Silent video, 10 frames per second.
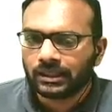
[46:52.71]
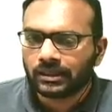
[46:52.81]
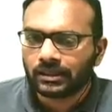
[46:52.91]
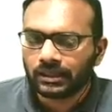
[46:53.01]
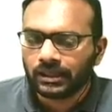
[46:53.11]

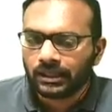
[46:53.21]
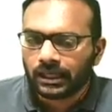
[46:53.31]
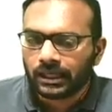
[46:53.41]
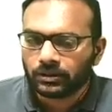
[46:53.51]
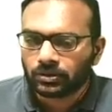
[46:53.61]
okay,
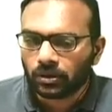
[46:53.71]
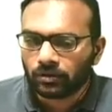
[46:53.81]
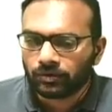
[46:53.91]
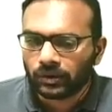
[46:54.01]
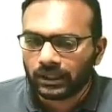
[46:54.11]
and you solve
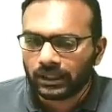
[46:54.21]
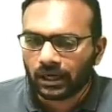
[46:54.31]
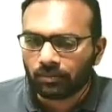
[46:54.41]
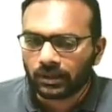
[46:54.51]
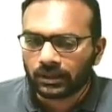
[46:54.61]
for E
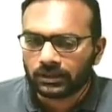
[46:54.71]
gamma.